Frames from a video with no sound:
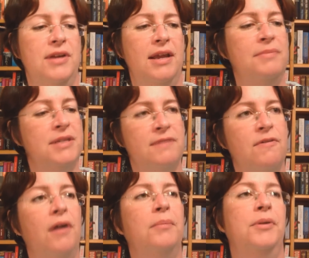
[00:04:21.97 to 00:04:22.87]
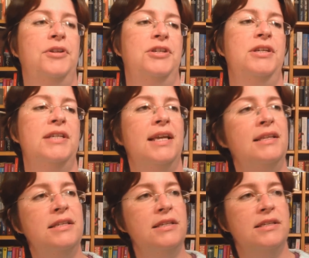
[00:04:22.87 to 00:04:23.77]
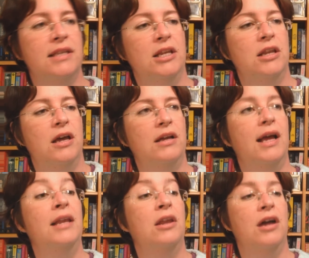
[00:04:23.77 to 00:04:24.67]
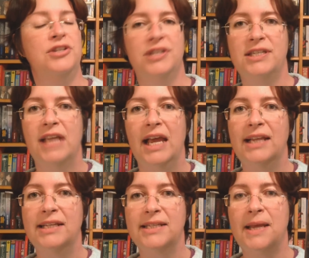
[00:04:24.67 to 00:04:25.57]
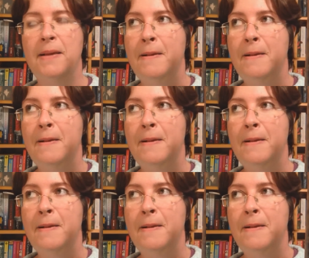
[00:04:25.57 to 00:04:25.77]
Her name is Yvonne Burgess, and this is A Largest Silence.